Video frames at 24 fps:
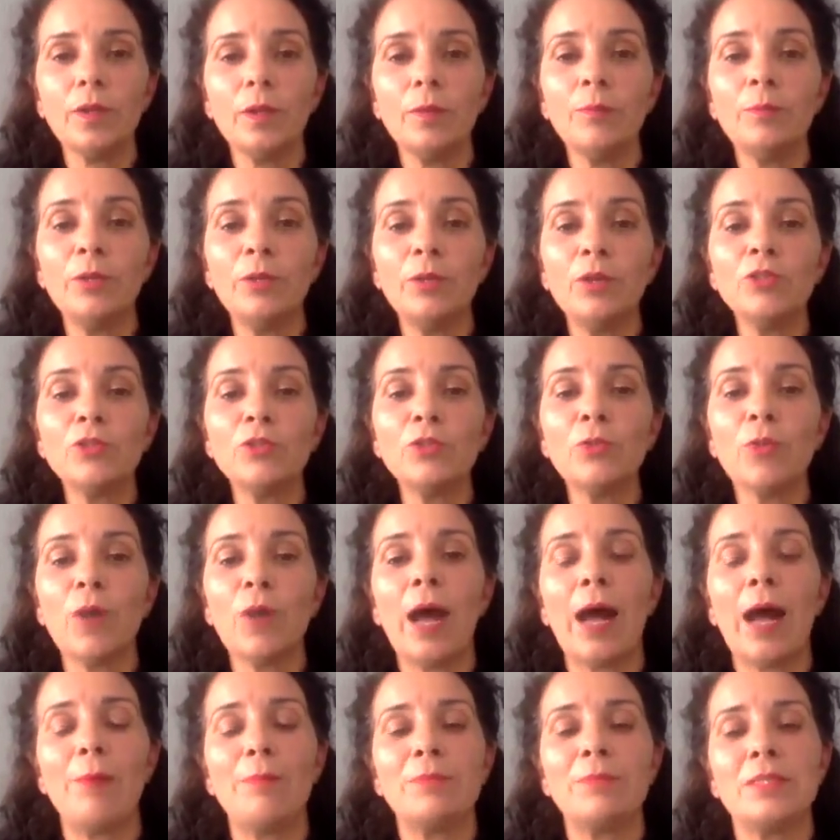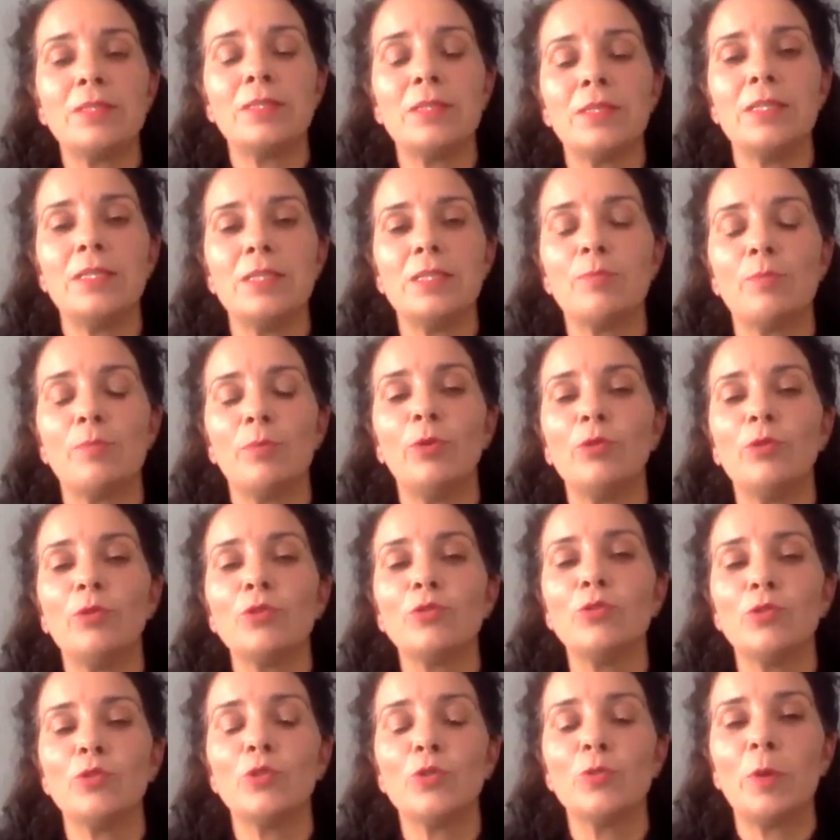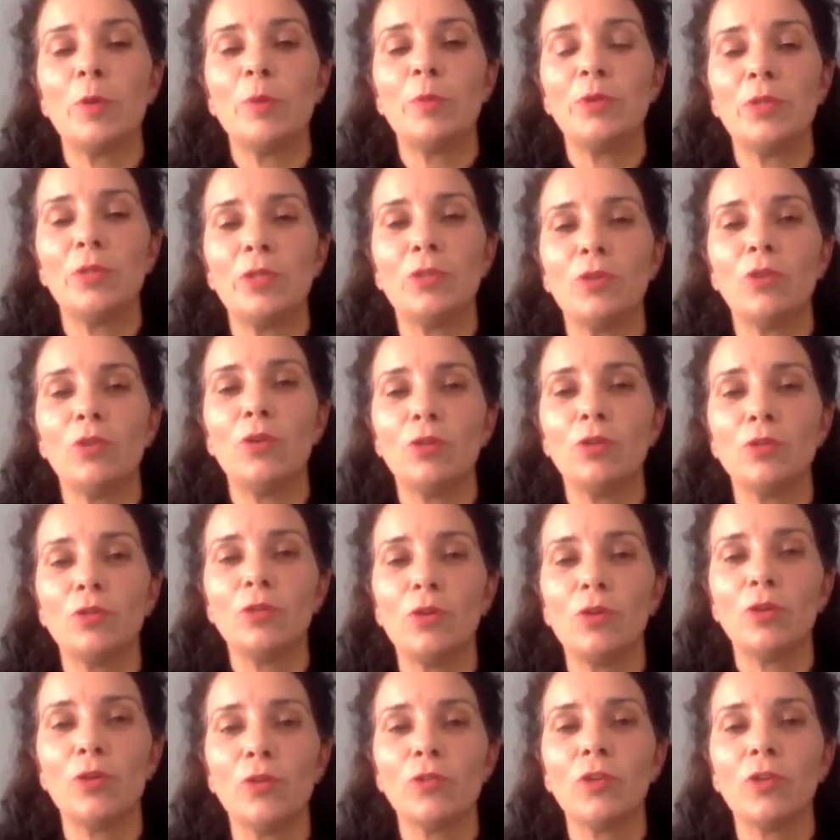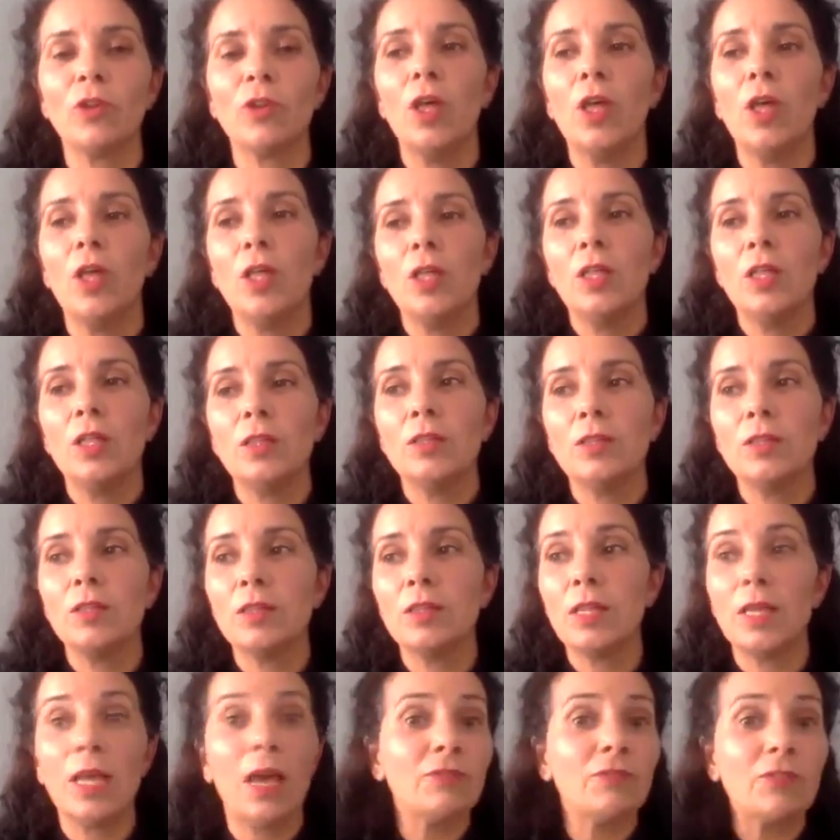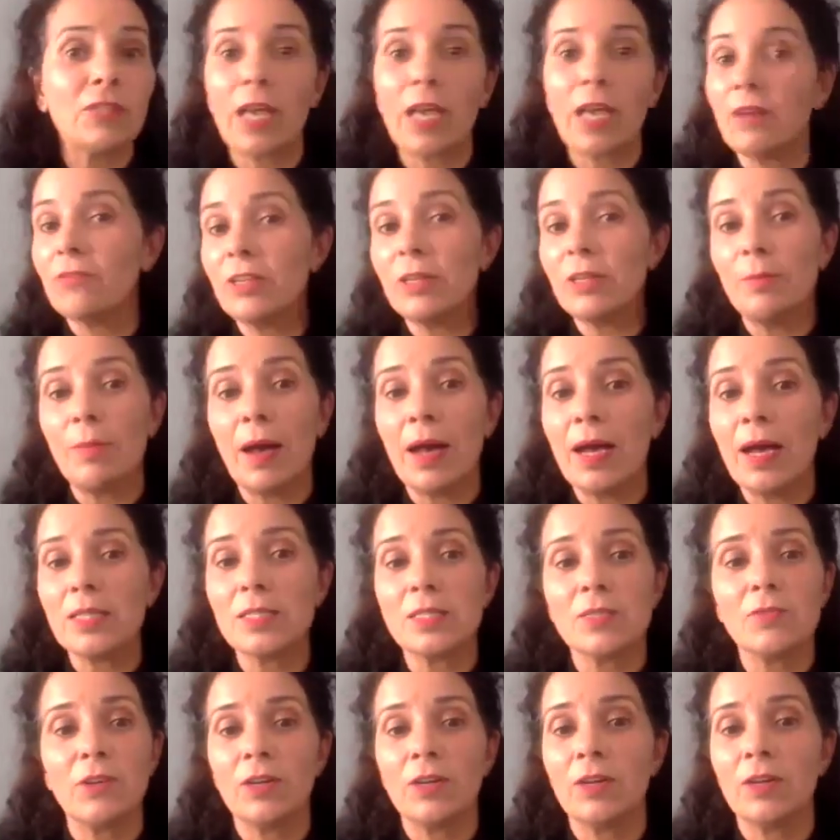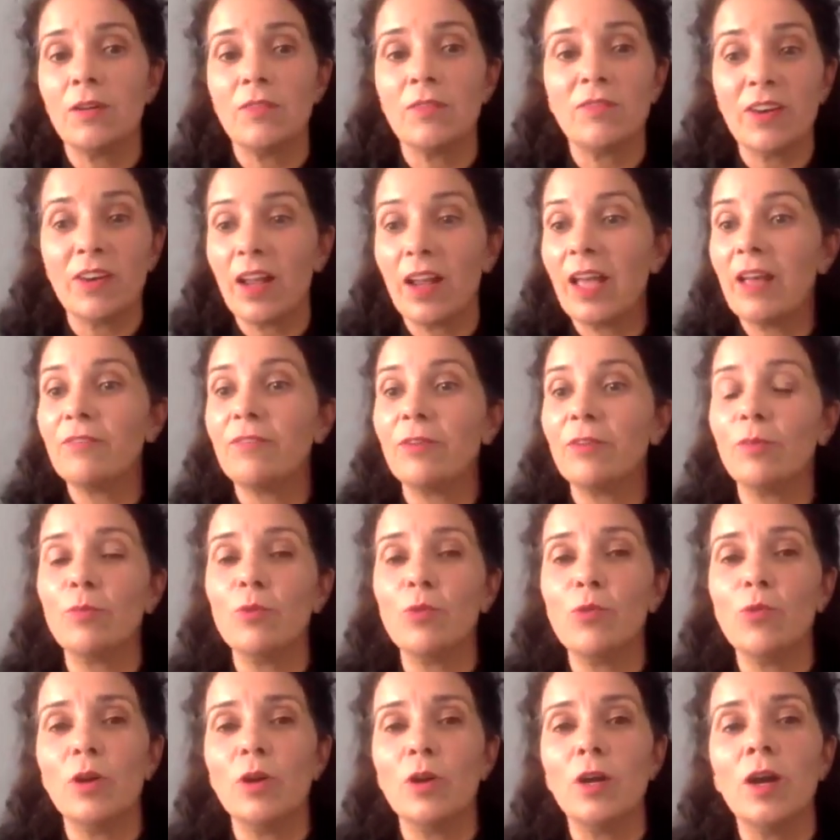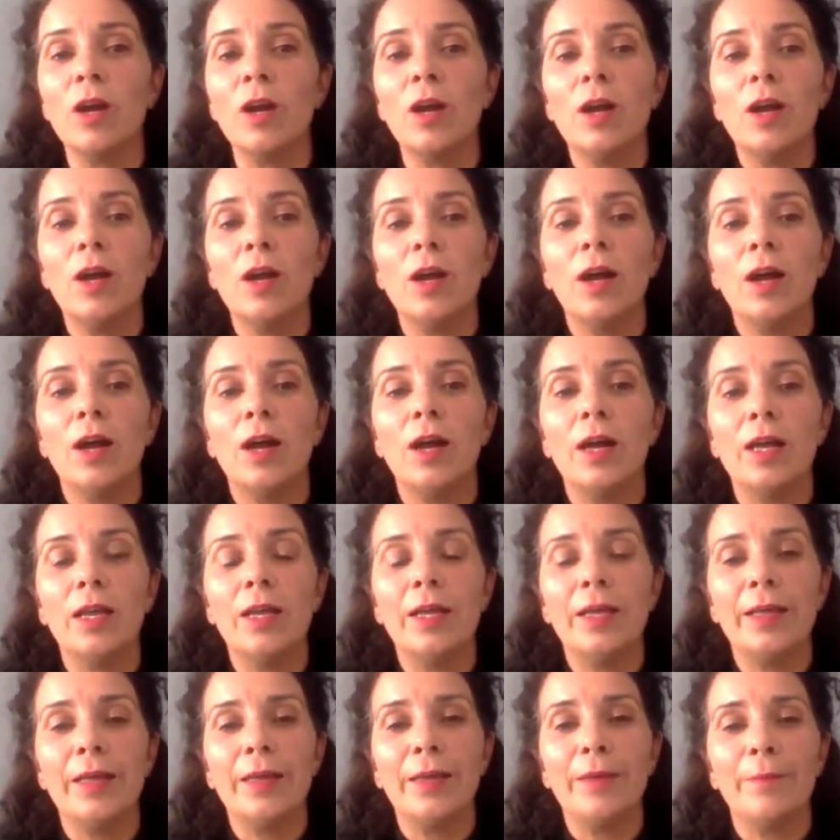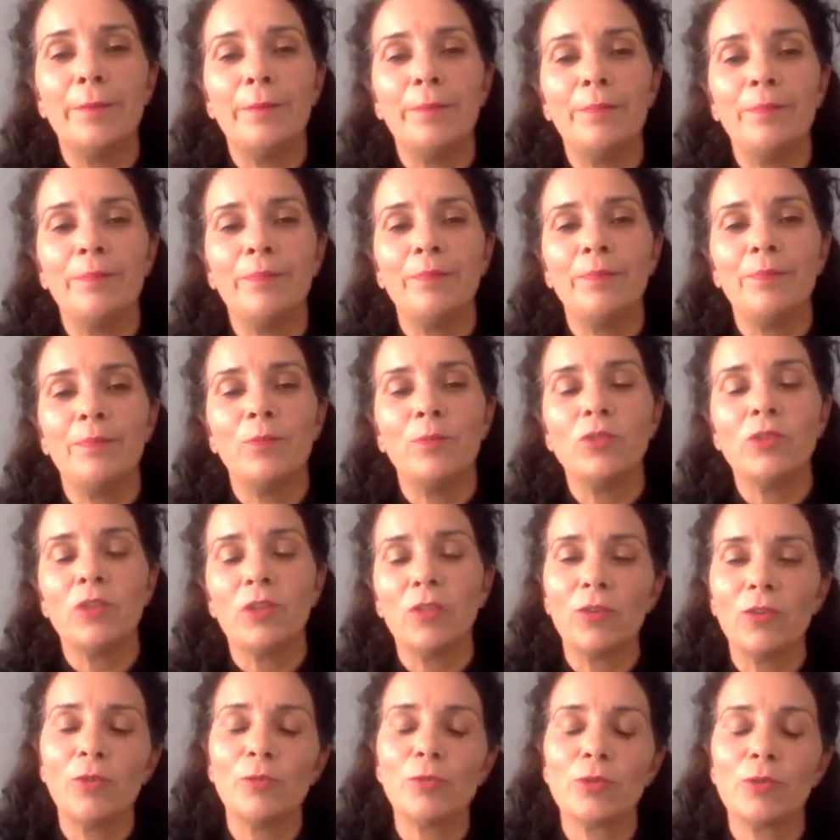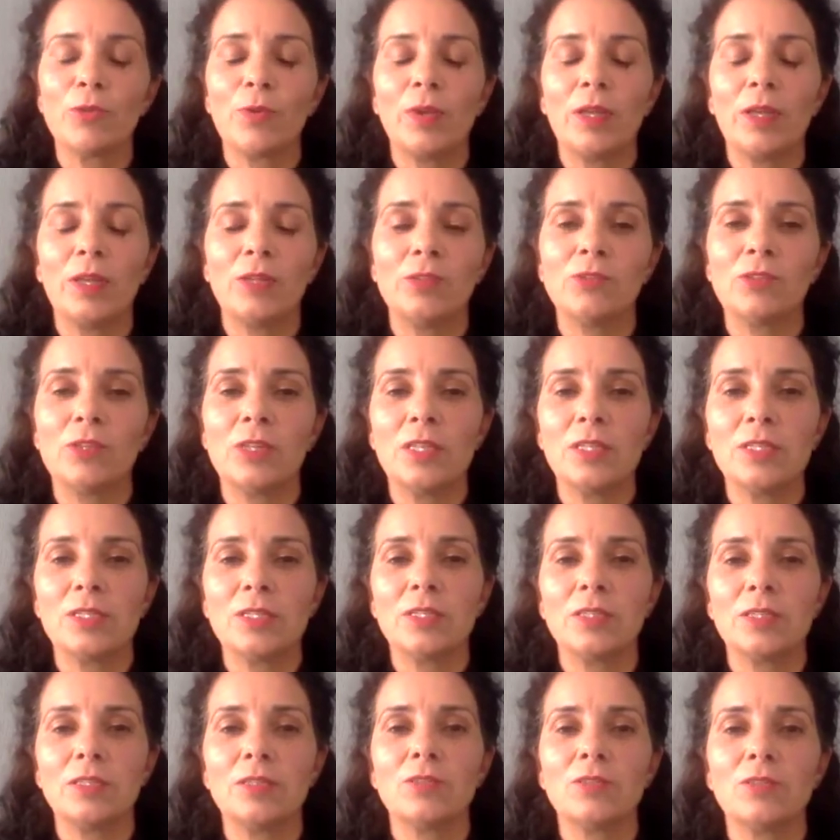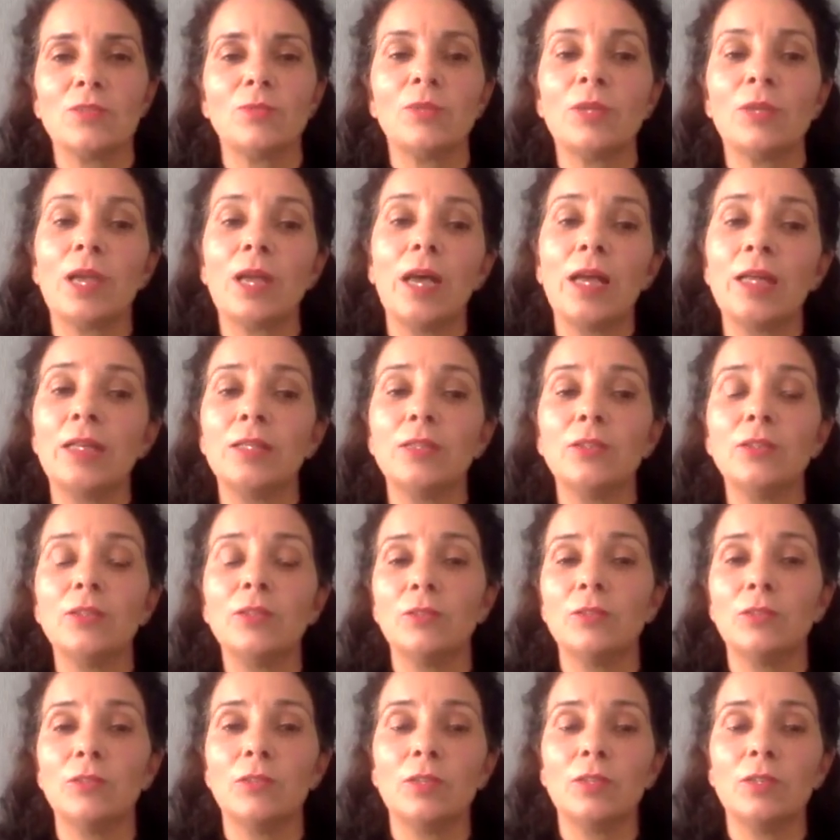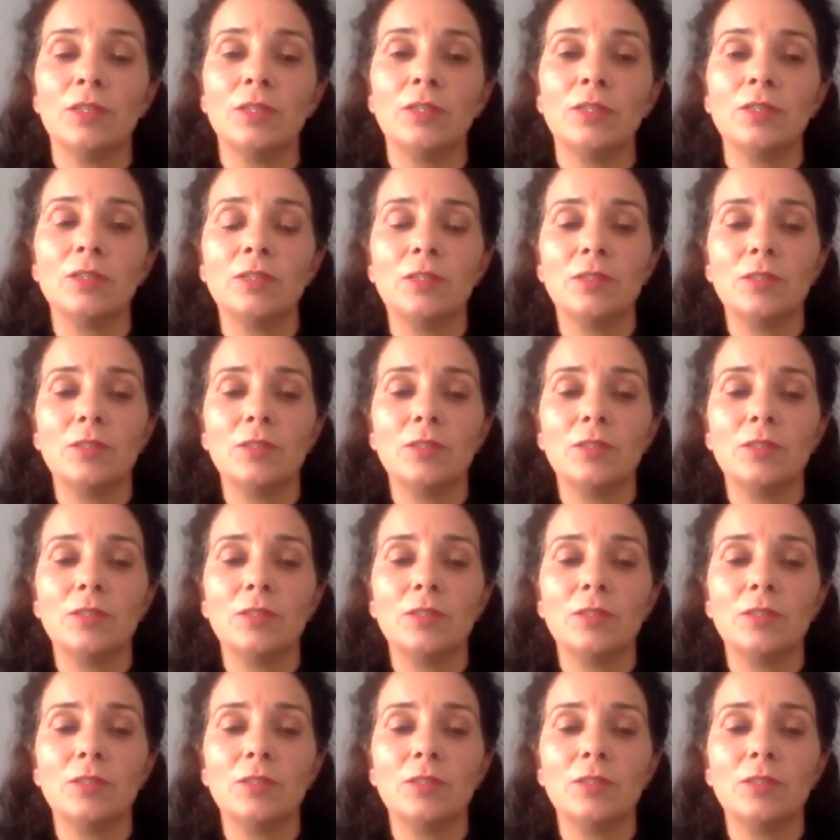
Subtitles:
Because of what happened to these poor Jewish people in the Holocaust. they have to get a free pass for forevermore, which I thought was quite interesting. So we can't, you know, the